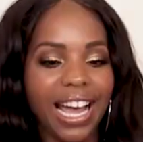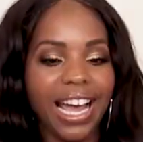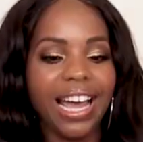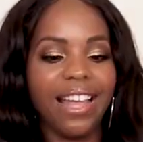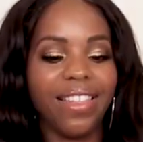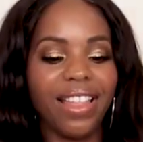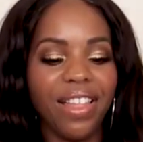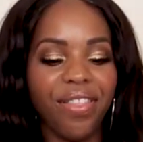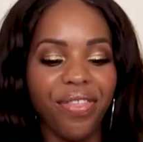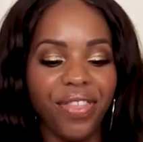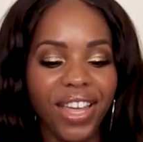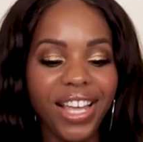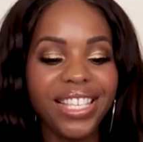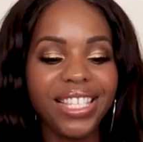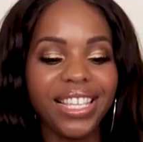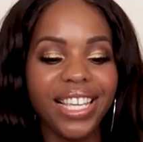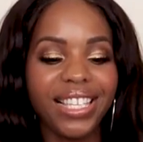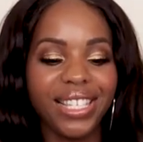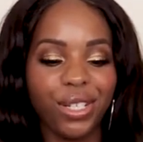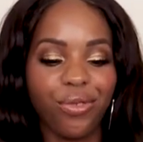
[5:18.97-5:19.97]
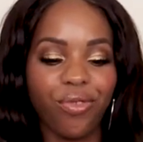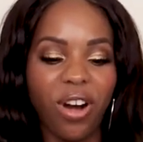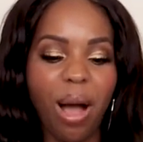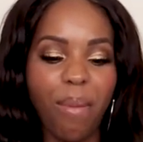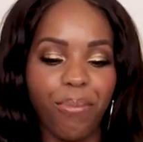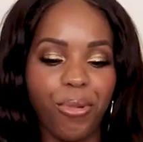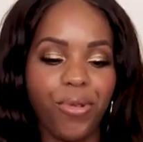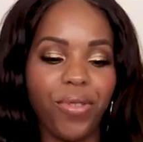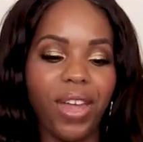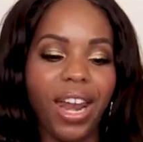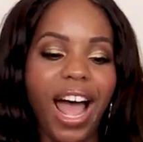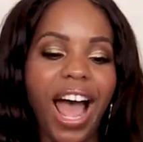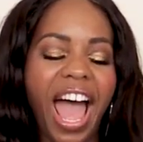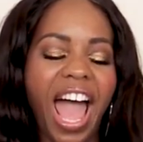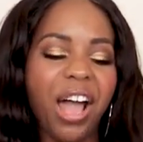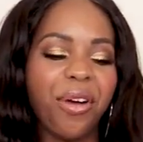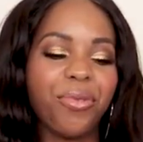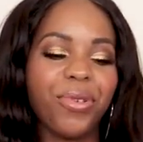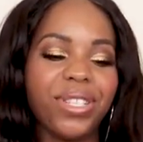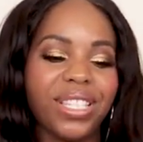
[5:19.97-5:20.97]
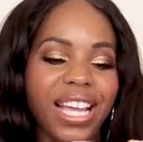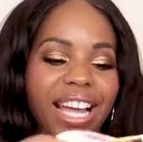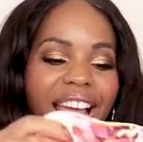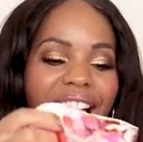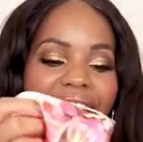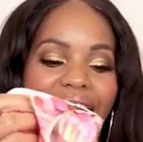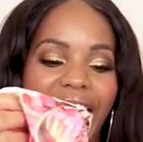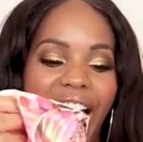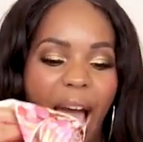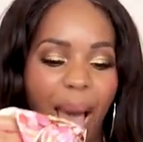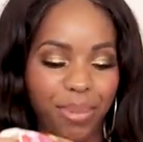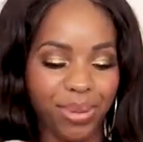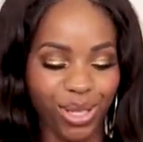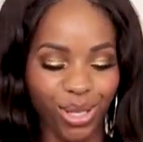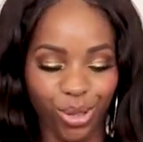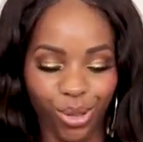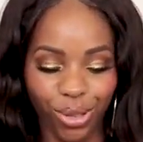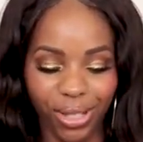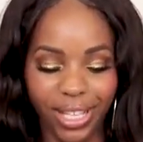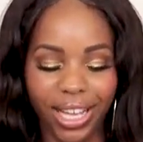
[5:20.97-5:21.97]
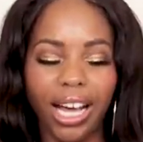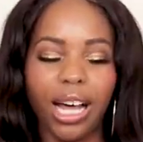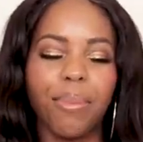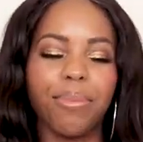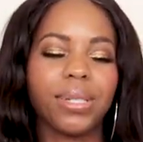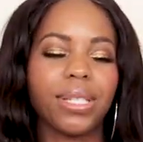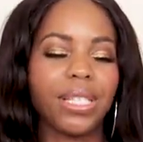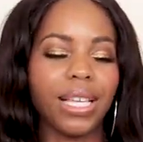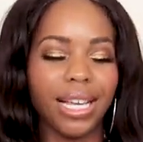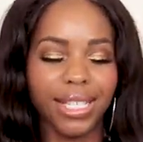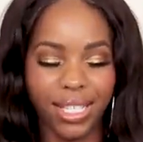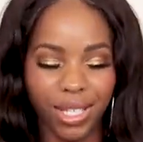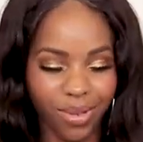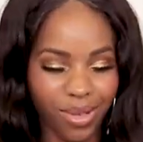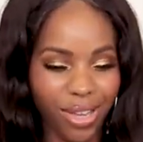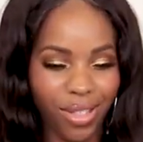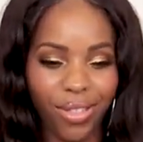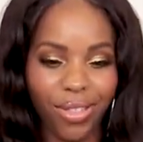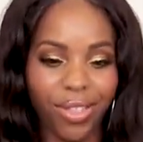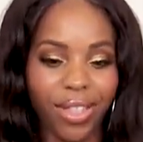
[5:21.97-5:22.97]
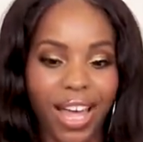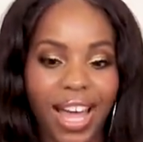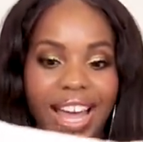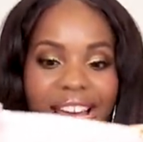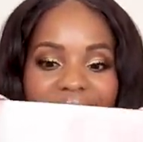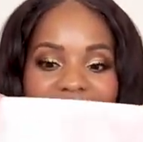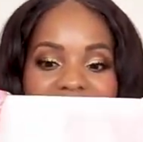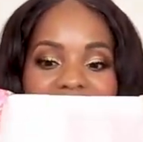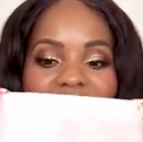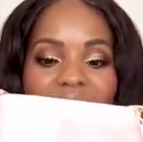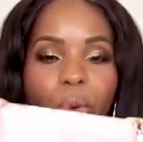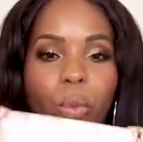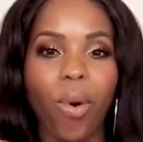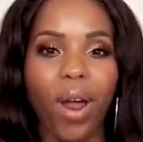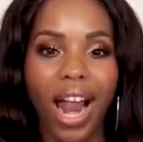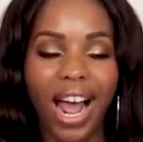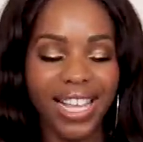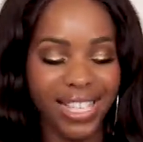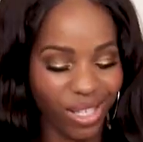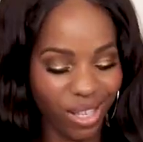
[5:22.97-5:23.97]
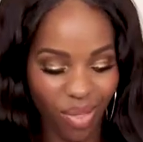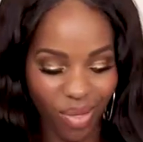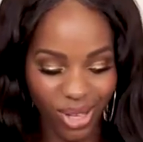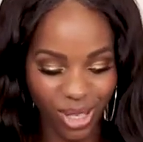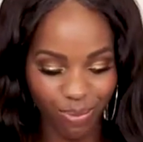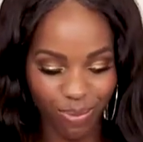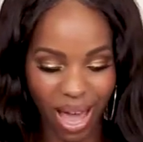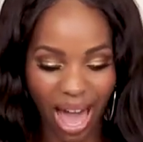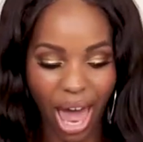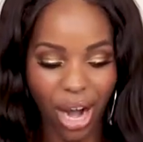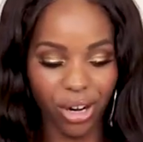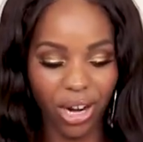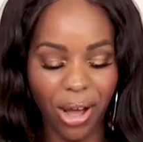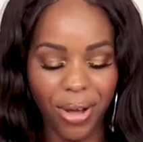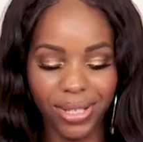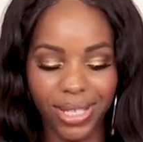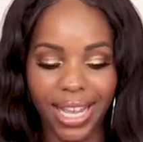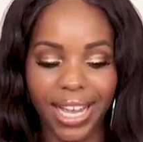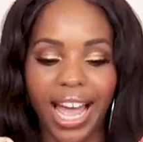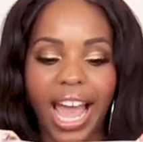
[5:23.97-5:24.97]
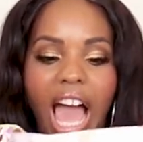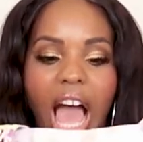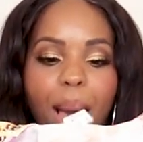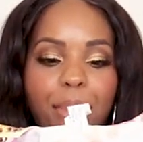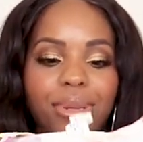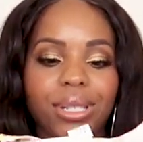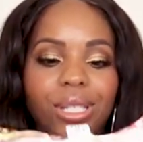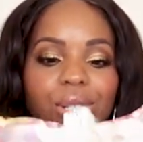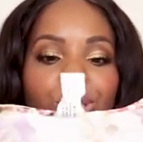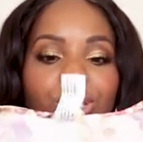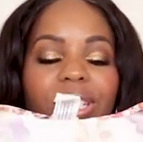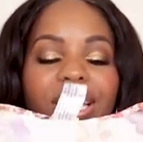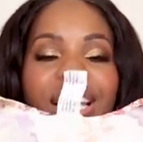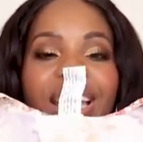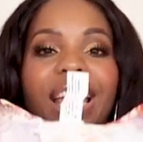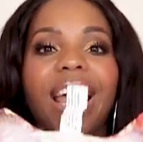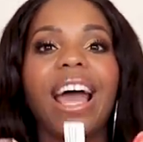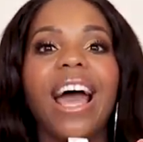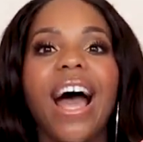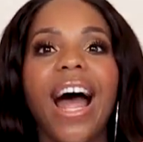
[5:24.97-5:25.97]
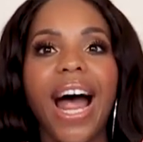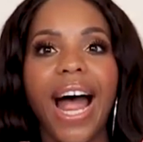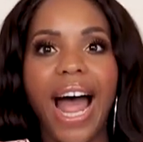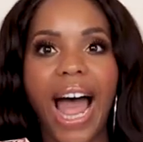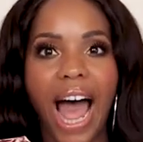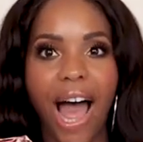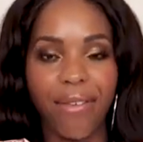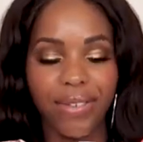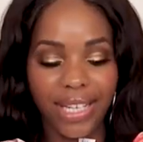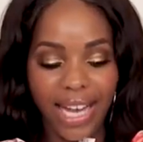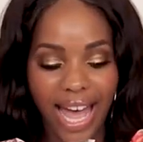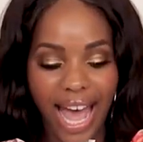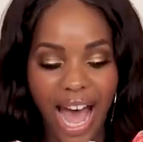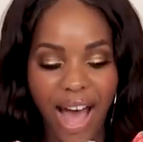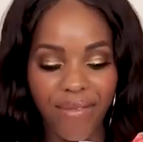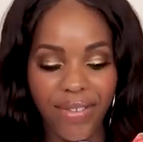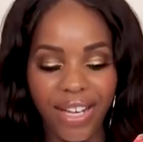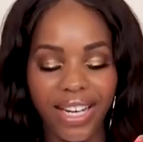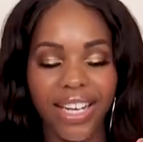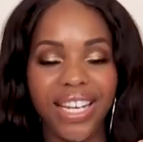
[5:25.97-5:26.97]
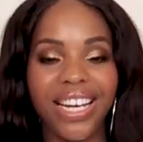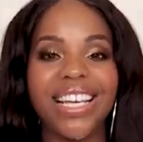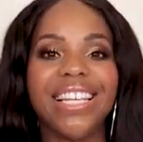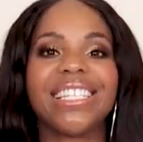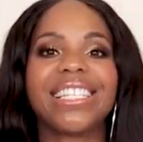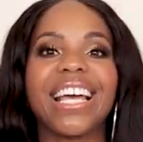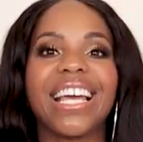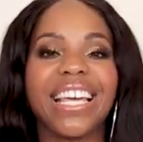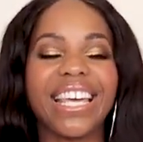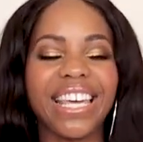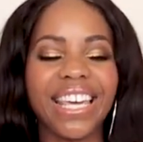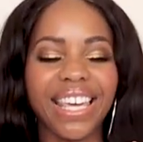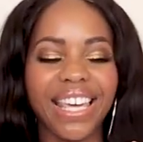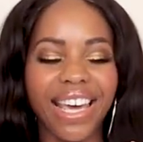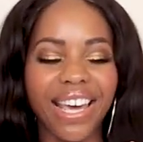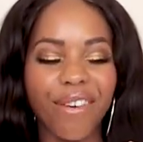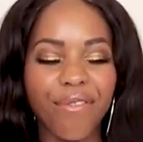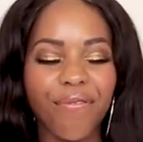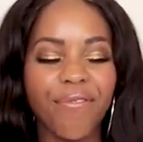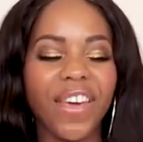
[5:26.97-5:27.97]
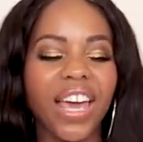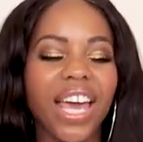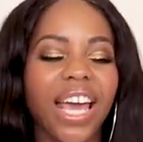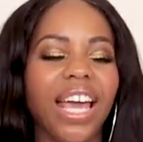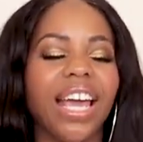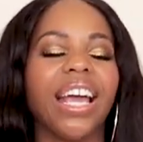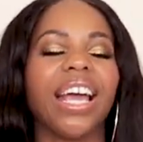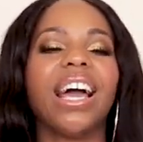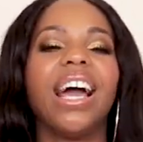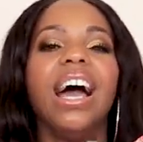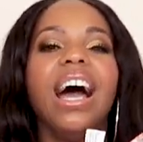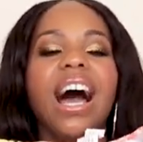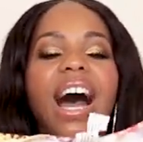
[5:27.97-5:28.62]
And then this is a romper that I was like absolutely obsessed with. Like when I saw this pattern, I was like, absolutely have to have it. It is giving.